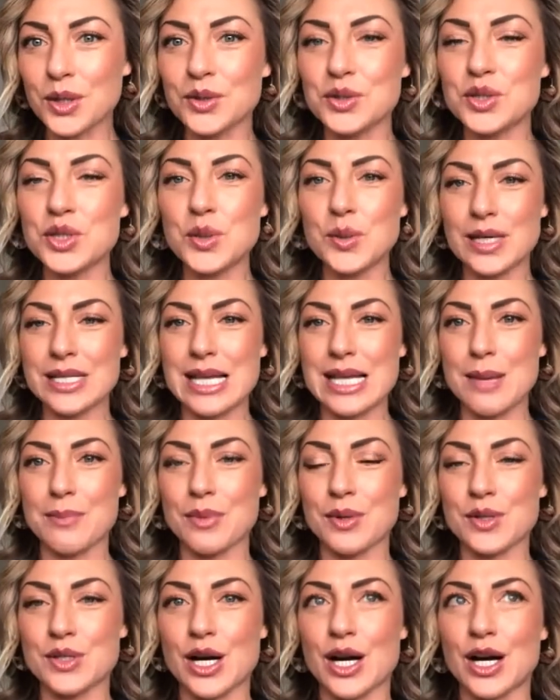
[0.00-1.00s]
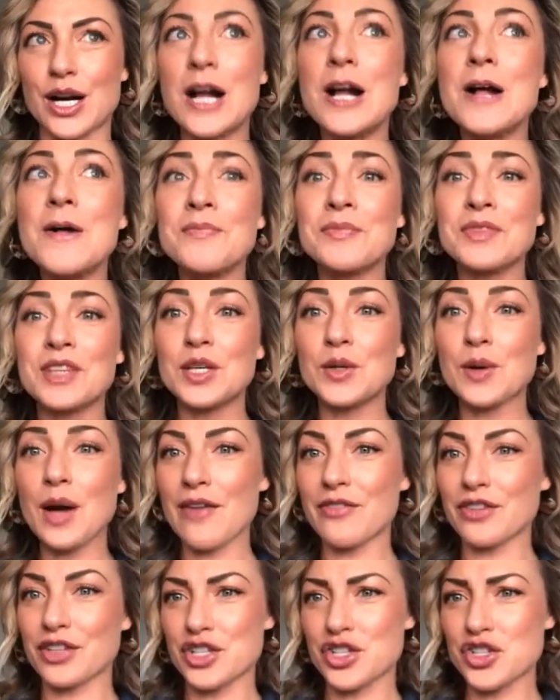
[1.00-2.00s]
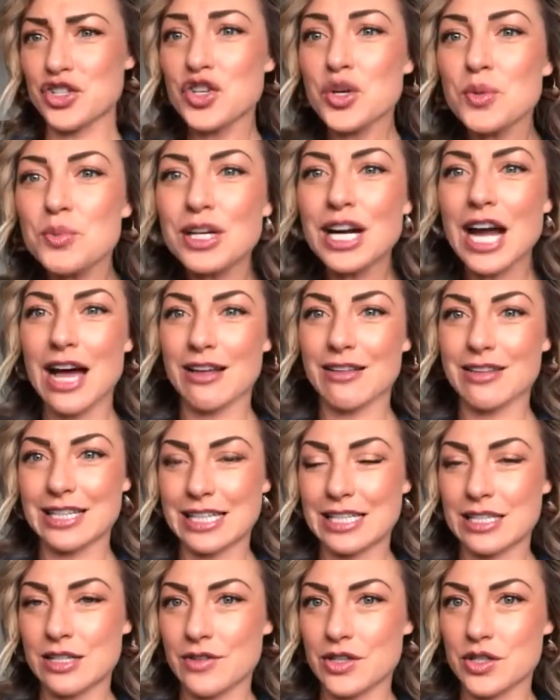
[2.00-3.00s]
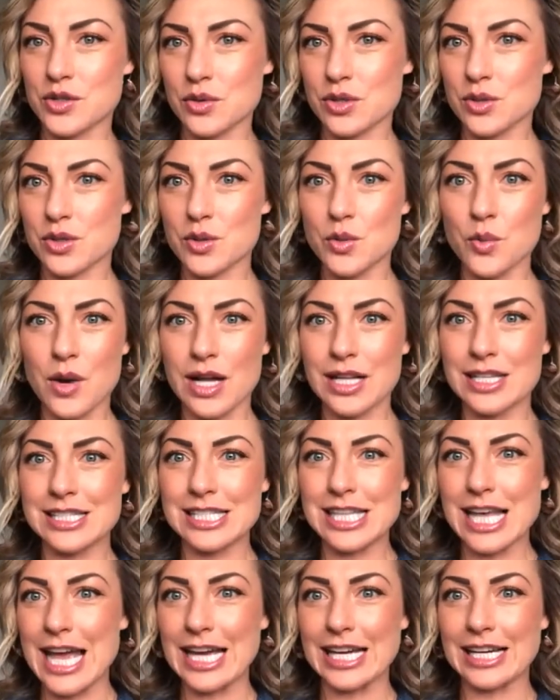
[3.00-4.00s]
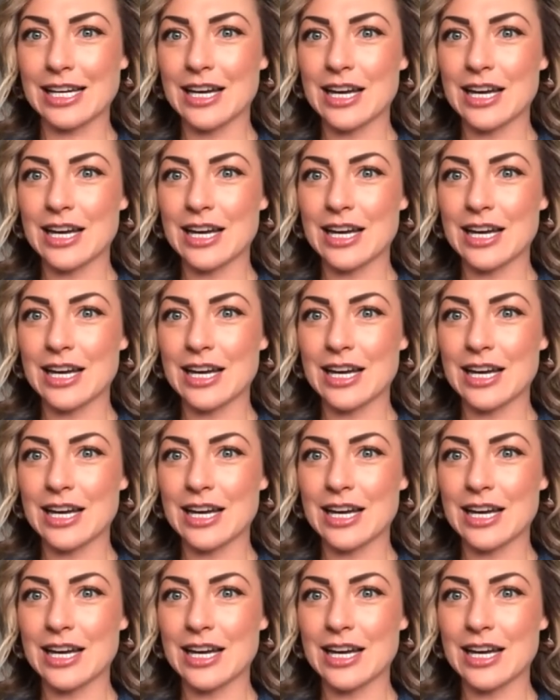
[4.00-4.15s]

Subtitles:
two examples are, you have your super healthy individuals, the ones like,